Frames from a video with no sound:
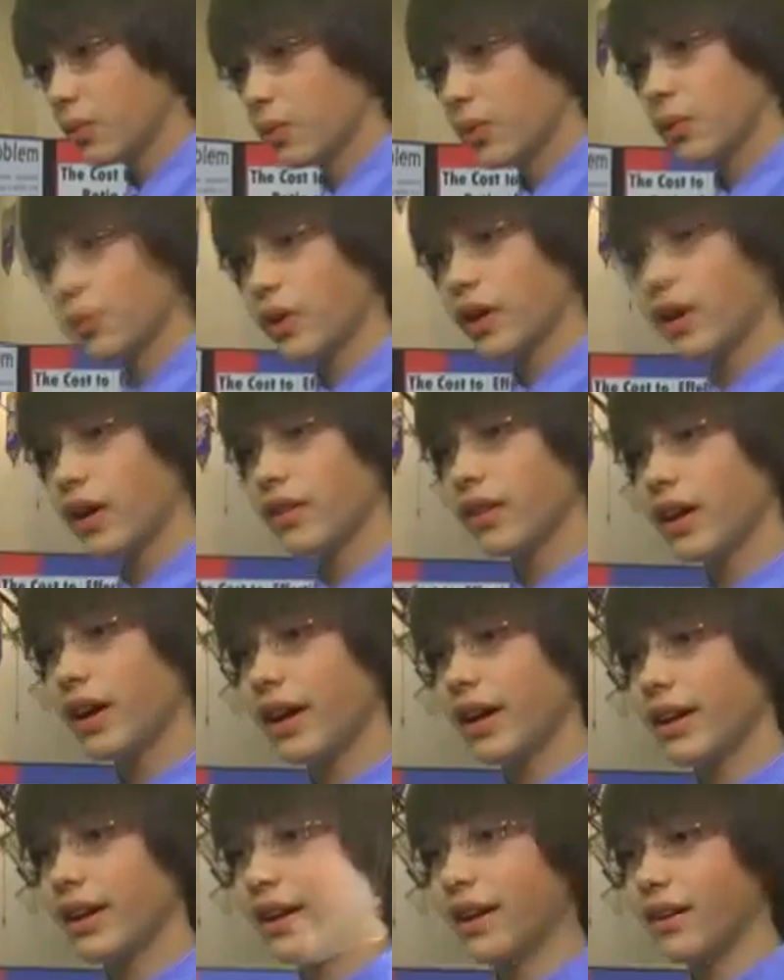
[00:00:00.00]
We went
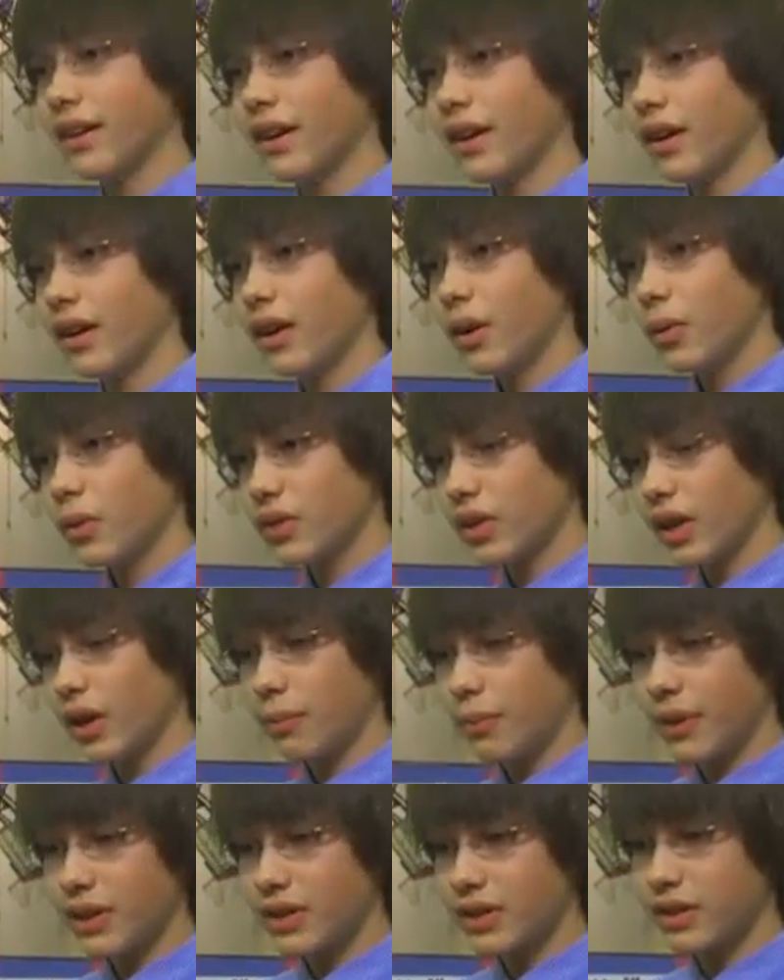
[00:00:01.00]
online and we saw
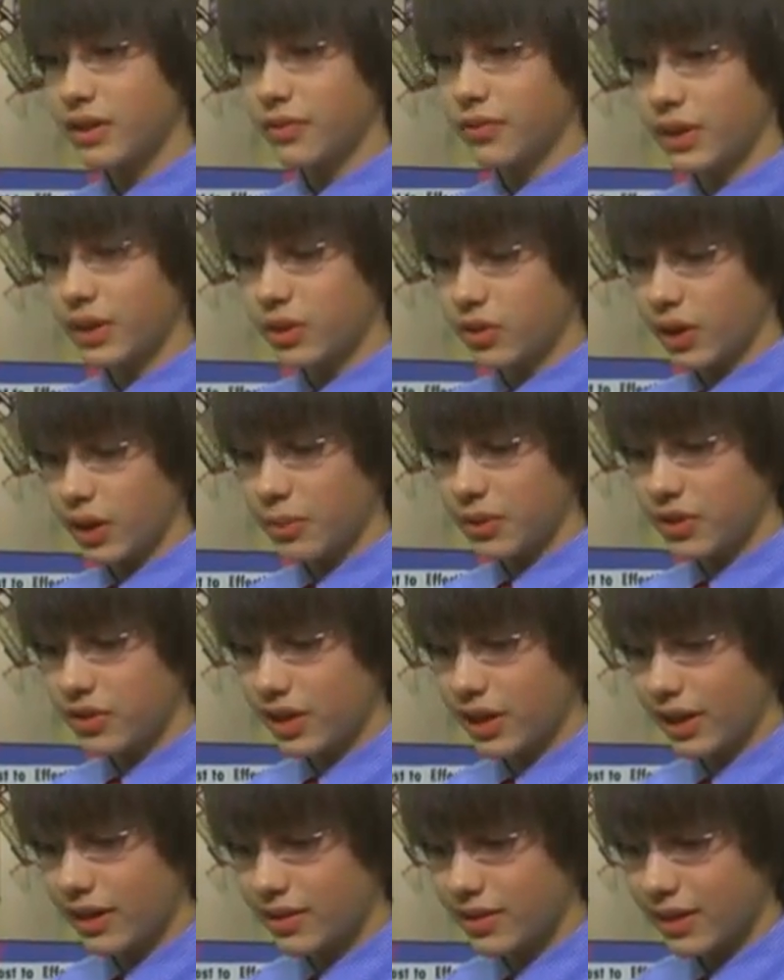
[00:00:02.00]
a bunch of different
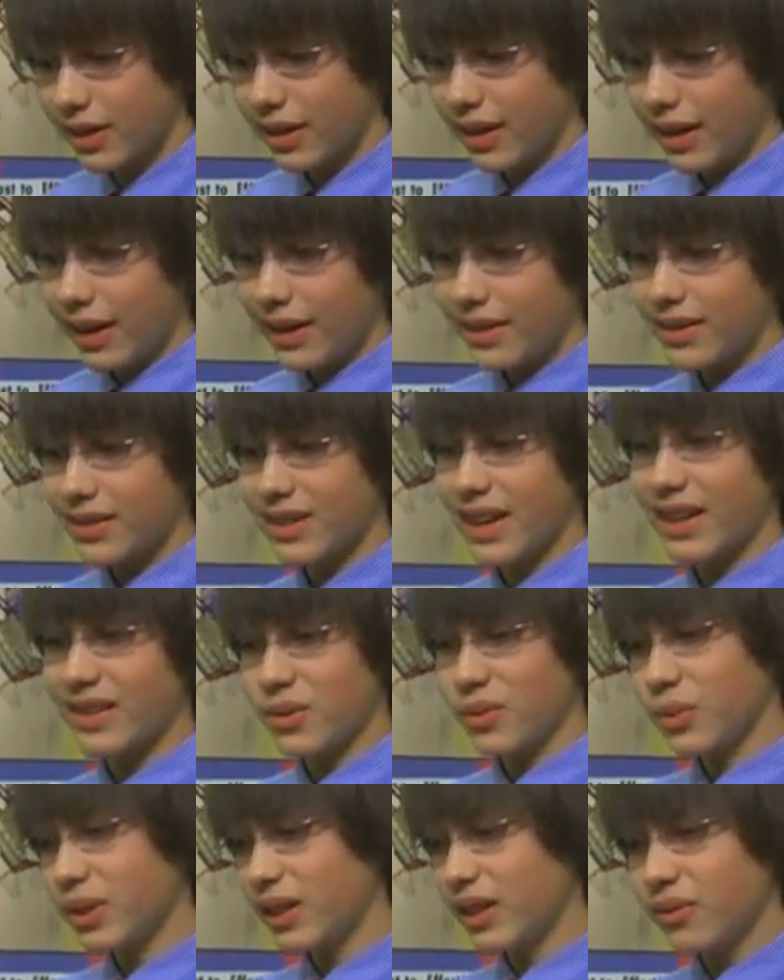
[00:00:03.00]
trebuchet designs,
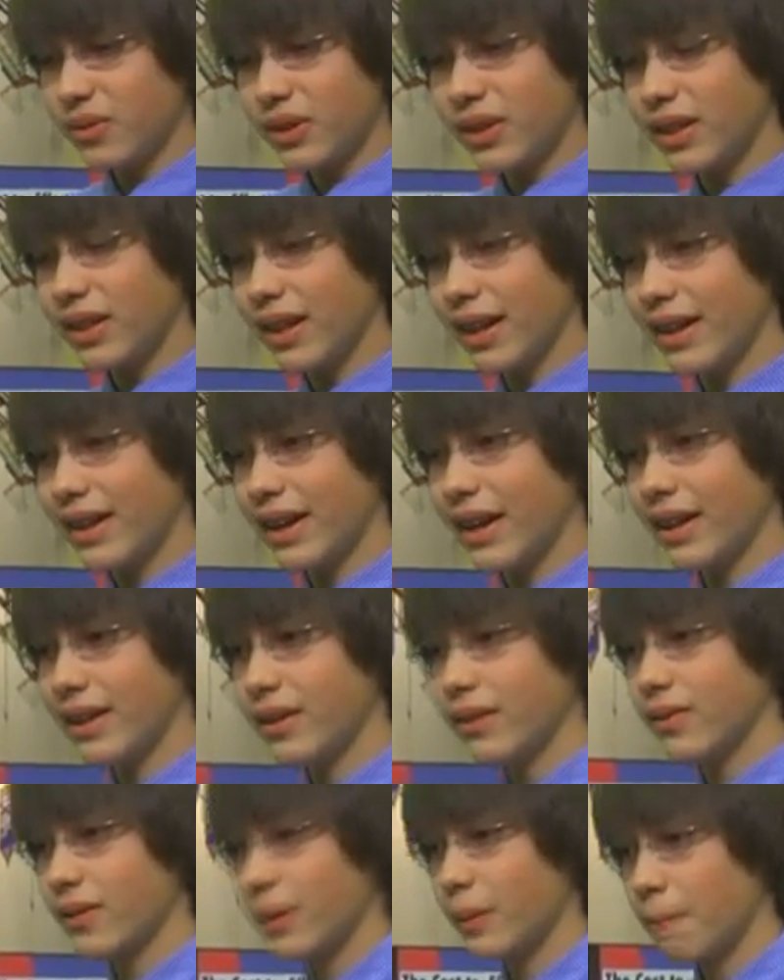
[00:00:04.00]
and we didn't really like
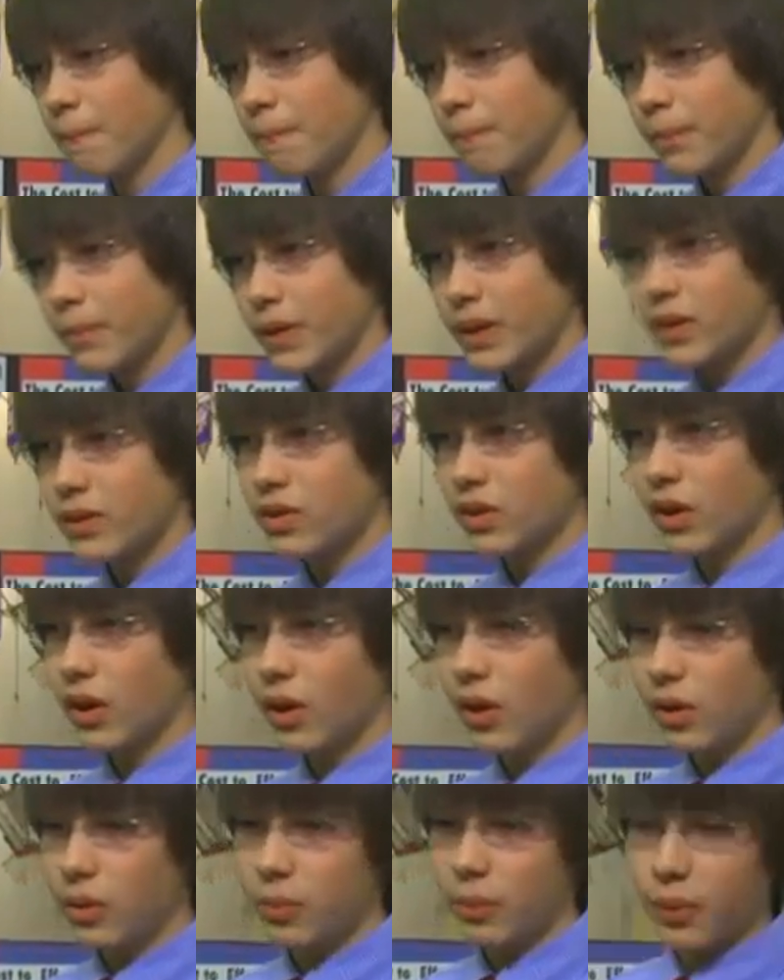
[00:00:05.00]
any of them.
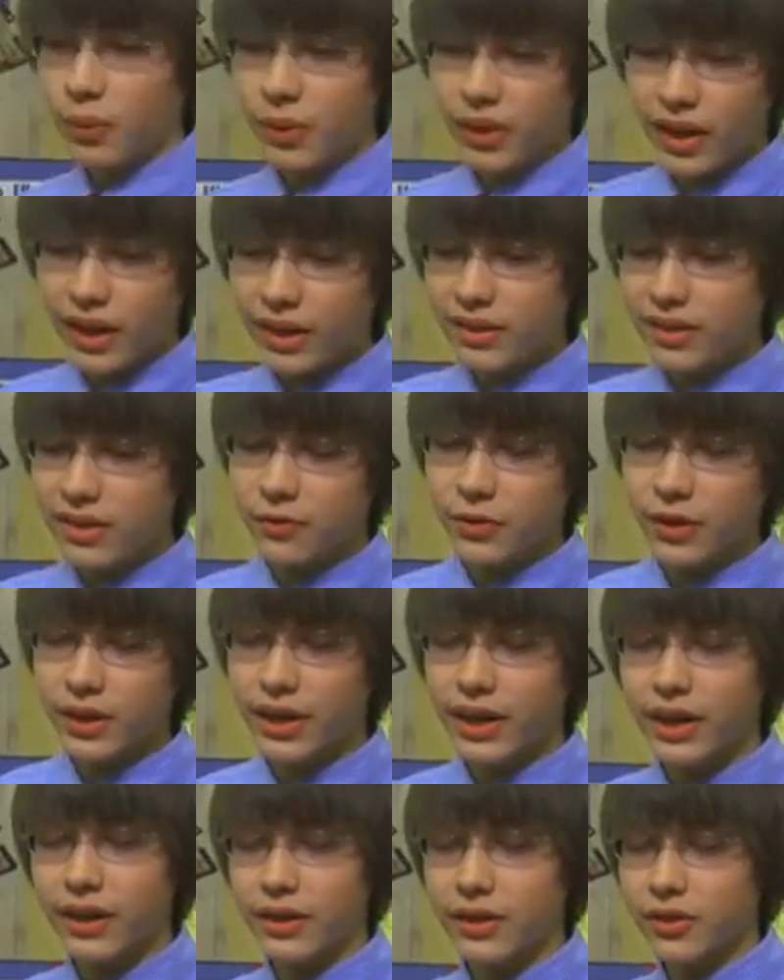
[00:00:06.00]
So, but we like
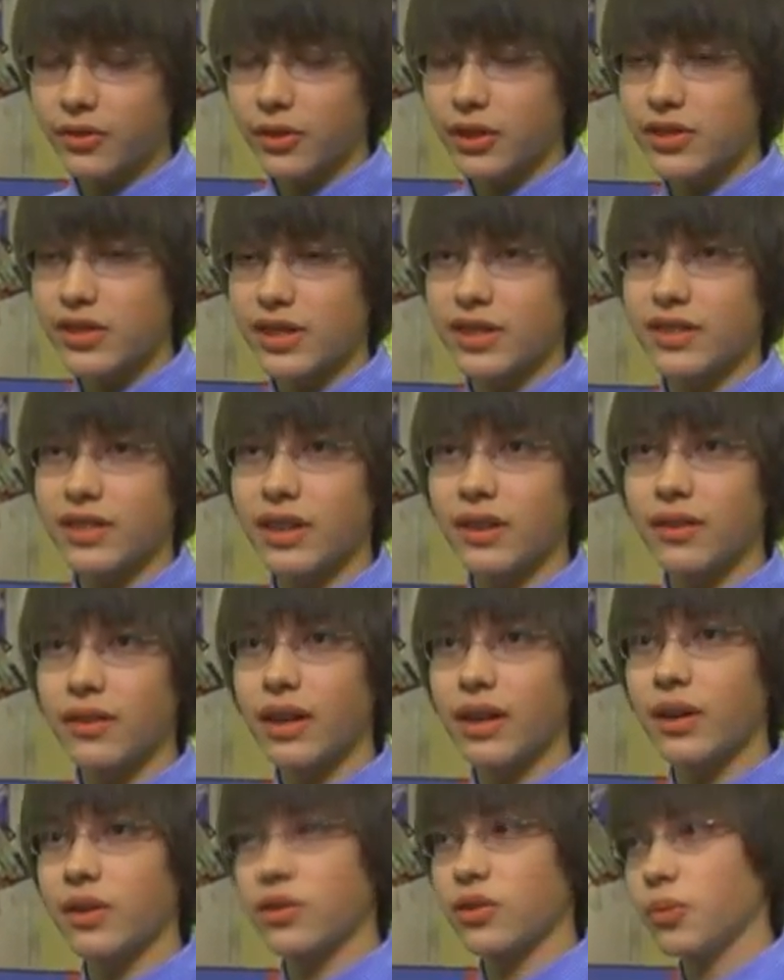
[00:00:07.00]
different characteristics here and
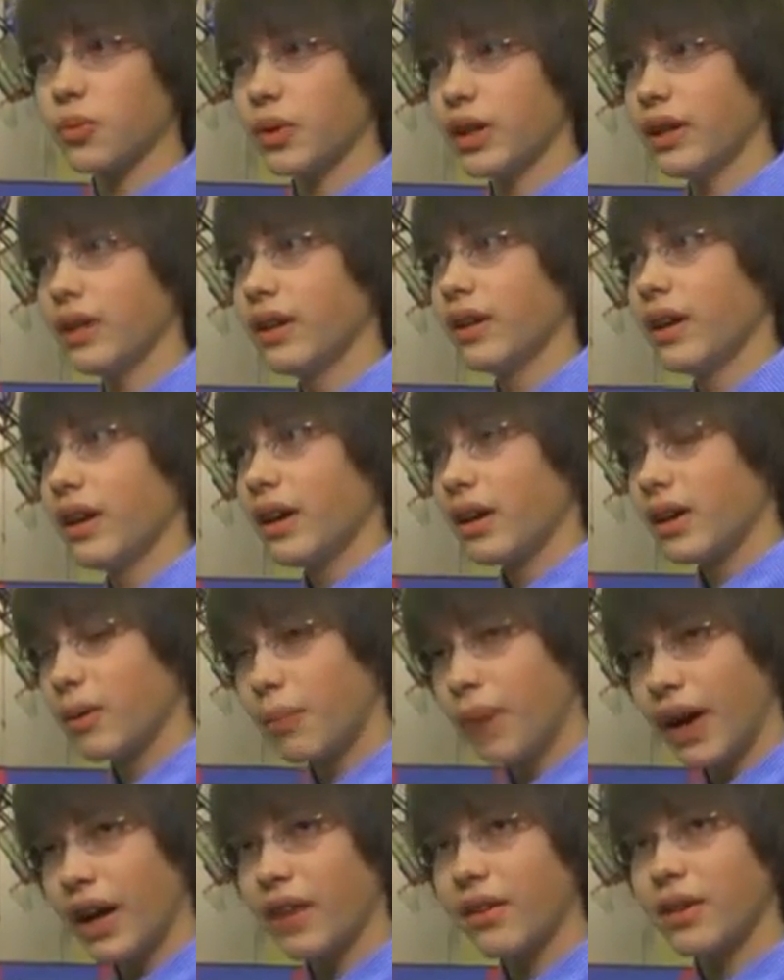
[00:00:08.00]
there, so we
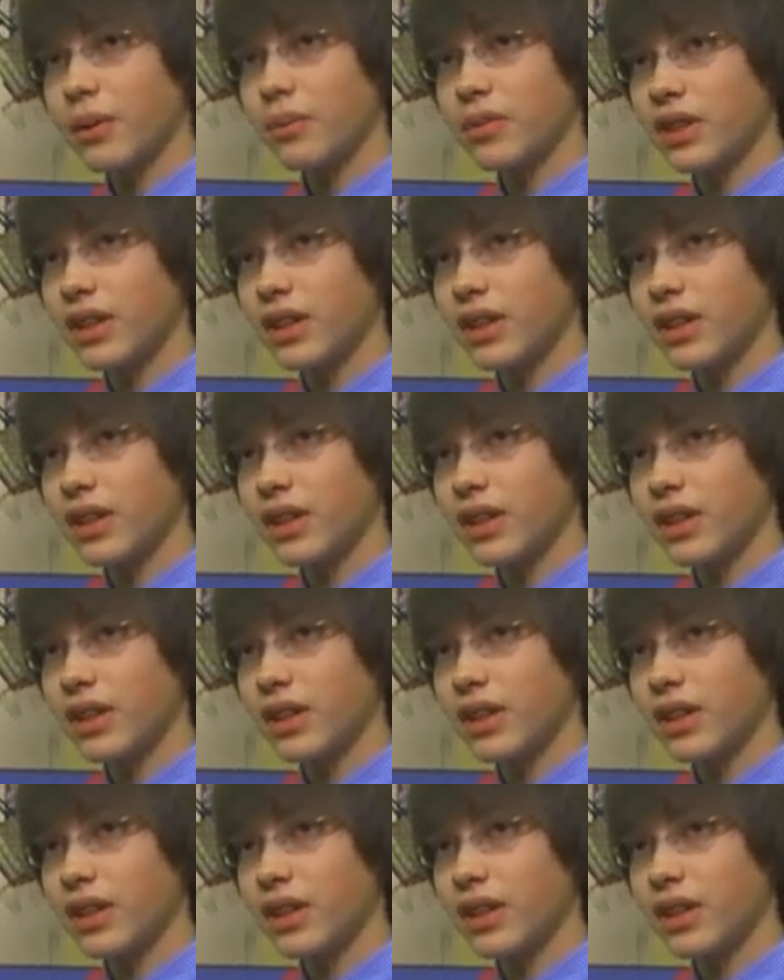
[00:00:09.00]
compile them